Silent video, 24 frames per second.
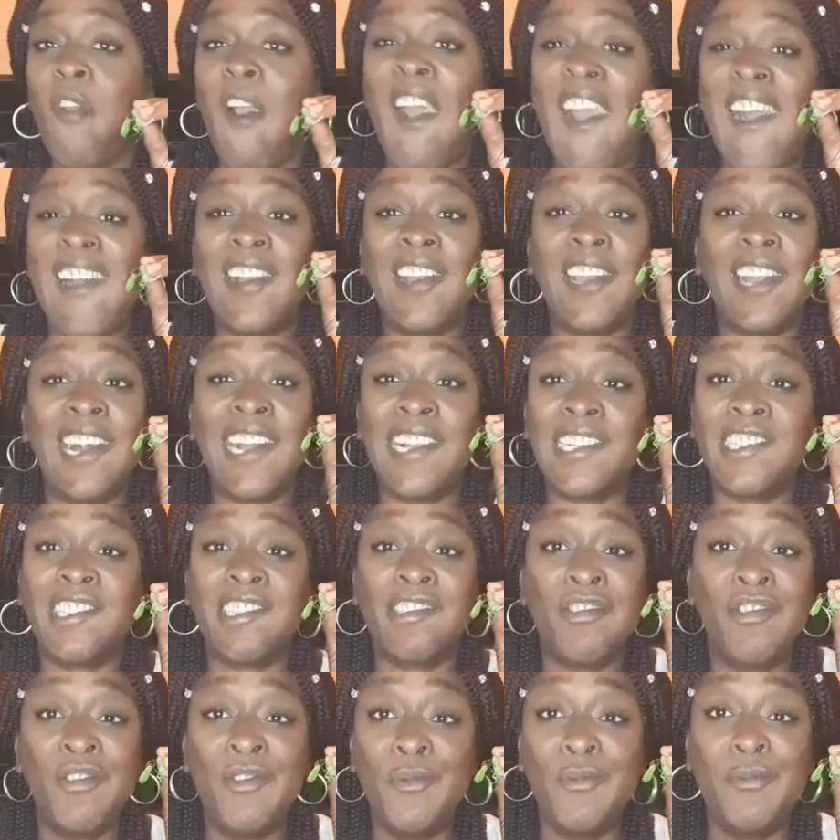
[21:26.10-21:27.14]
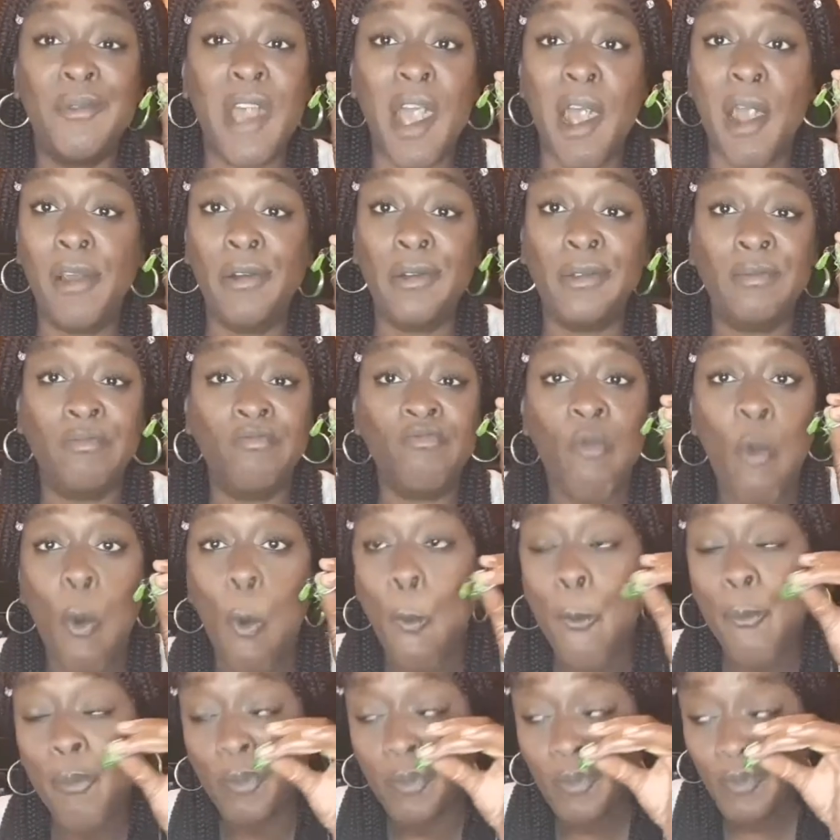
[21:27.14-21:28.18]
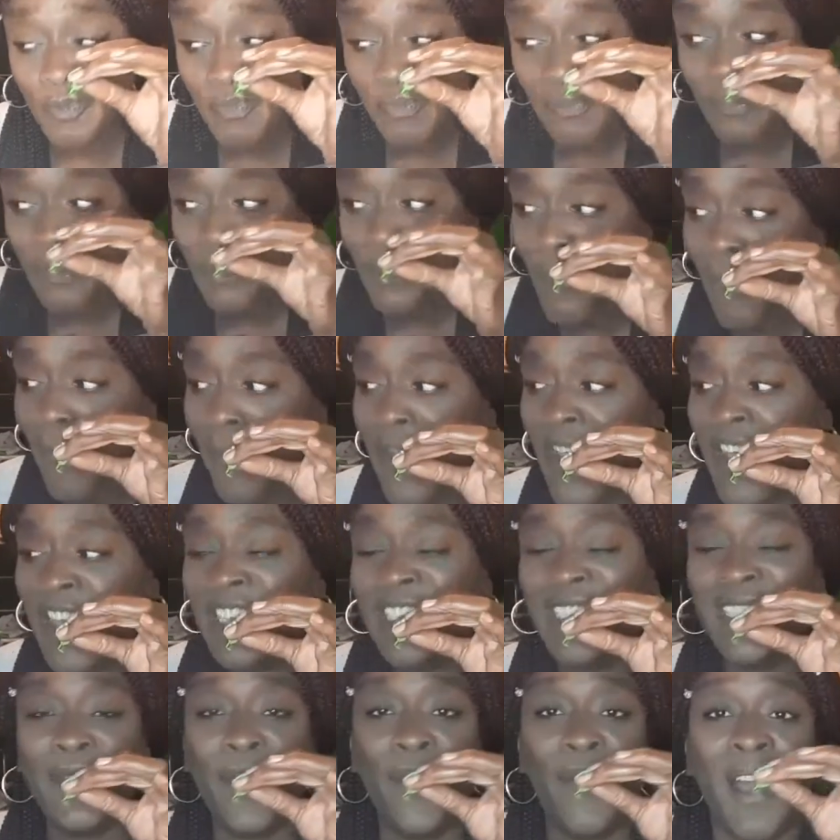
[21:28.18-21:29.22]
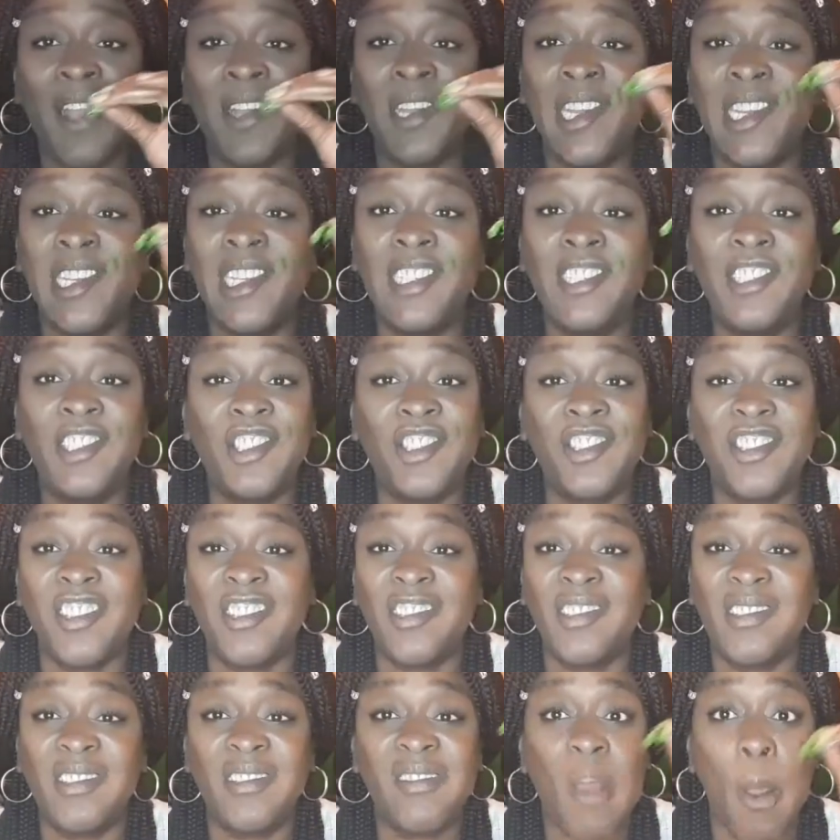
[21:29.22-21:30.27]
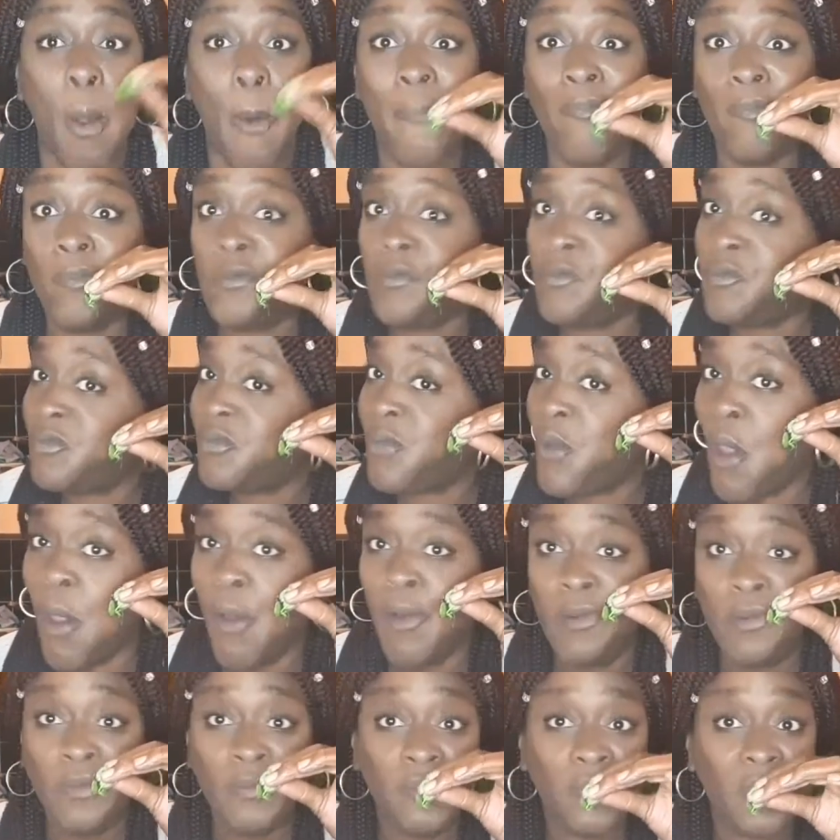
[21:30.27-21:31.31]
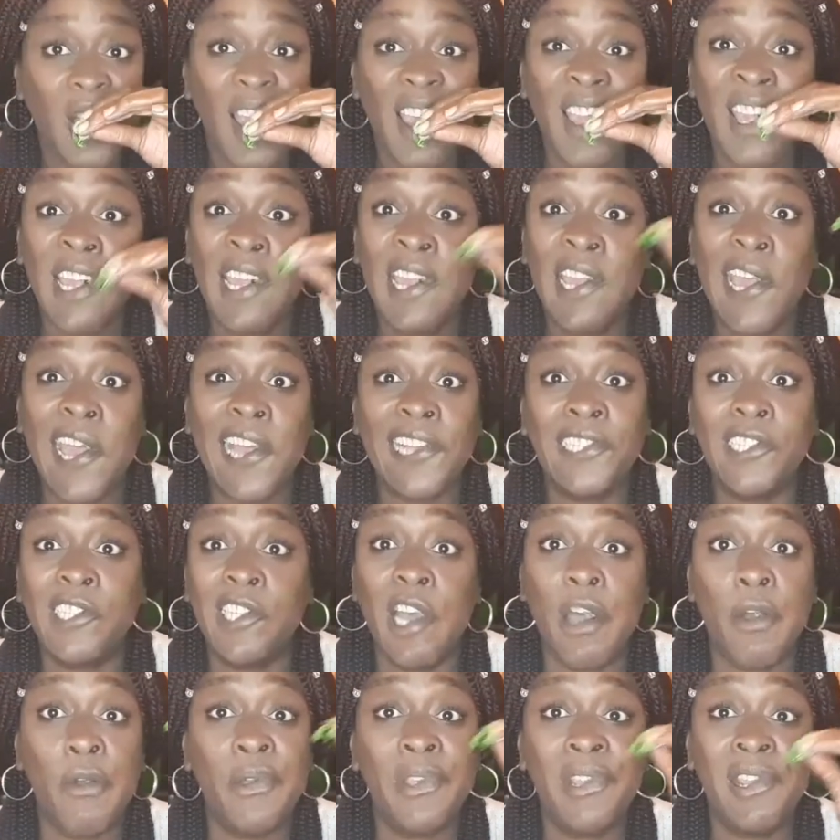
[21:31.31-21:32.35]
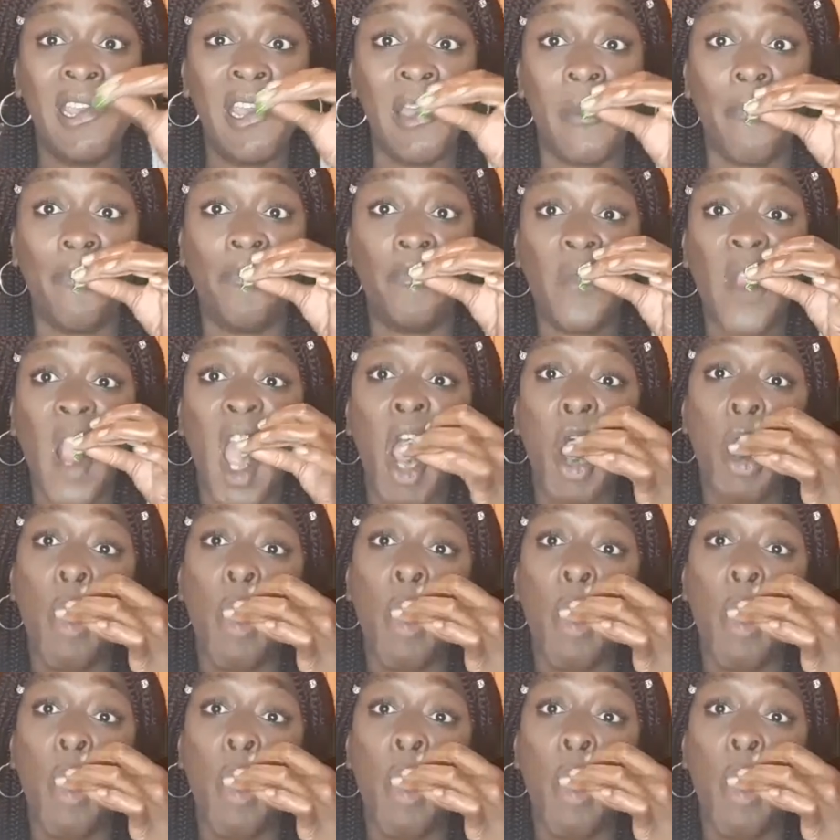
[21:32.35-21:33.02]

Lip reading: I like Snoop though. He's funny, he's just ghetto, isn't it?